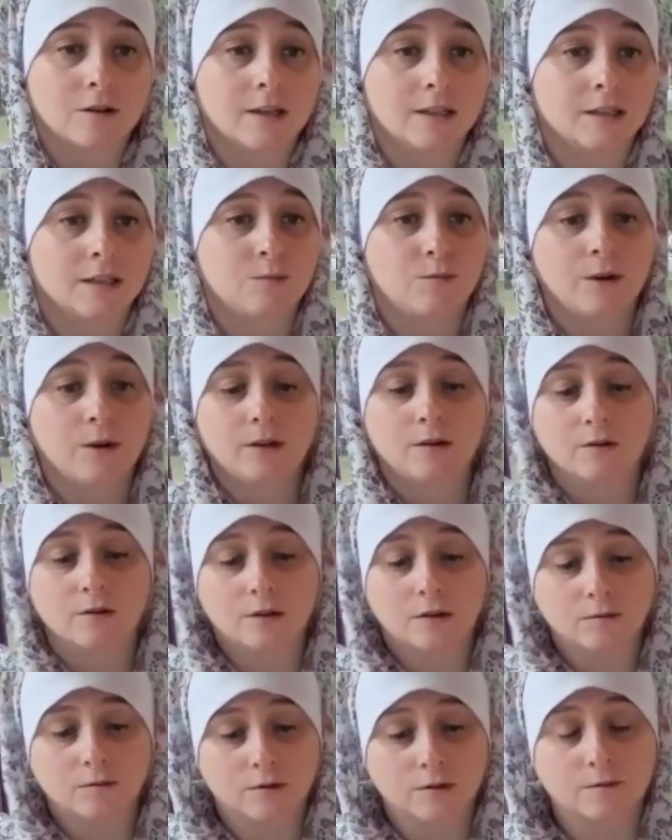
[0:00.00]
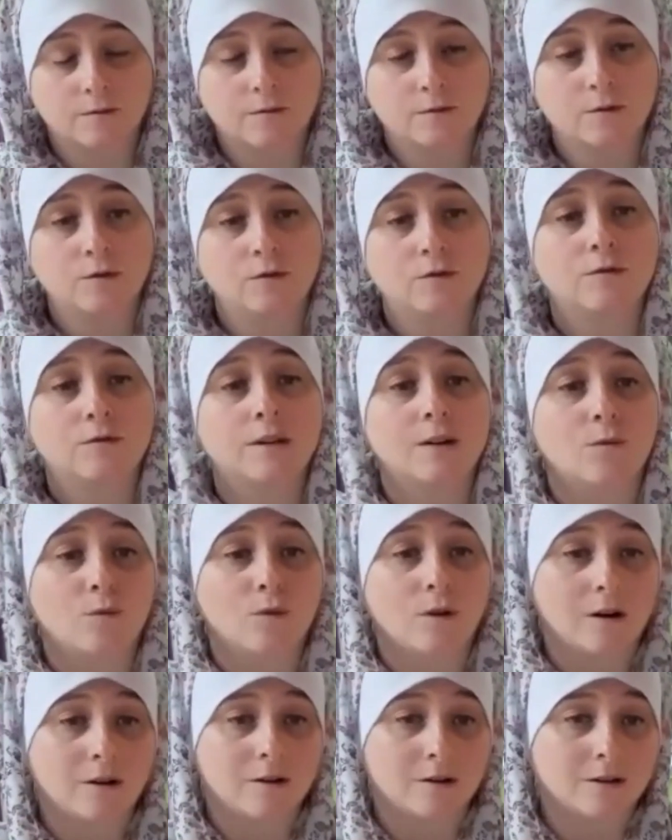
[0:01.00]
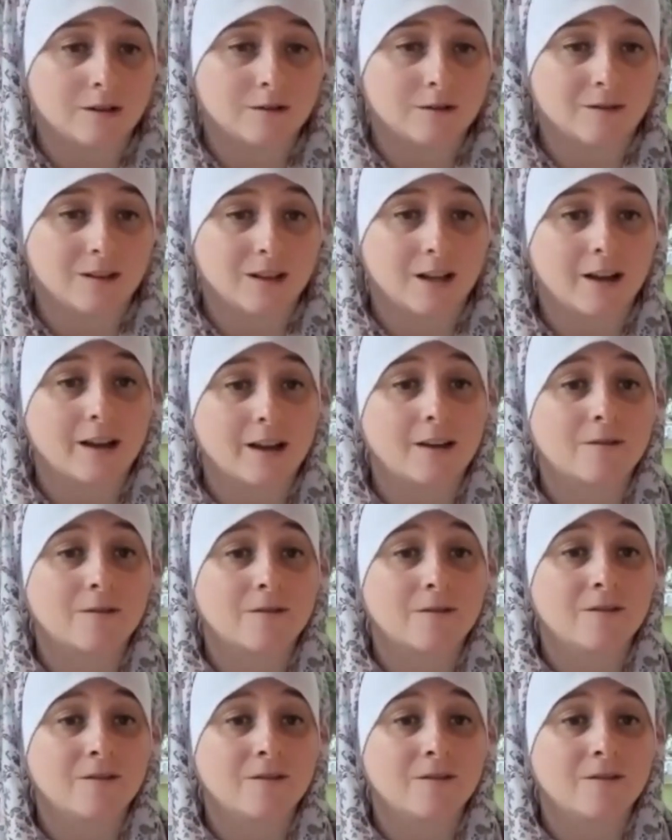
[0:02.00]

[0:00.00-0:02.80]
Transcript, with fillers: and sprinkle her with the food and water of life.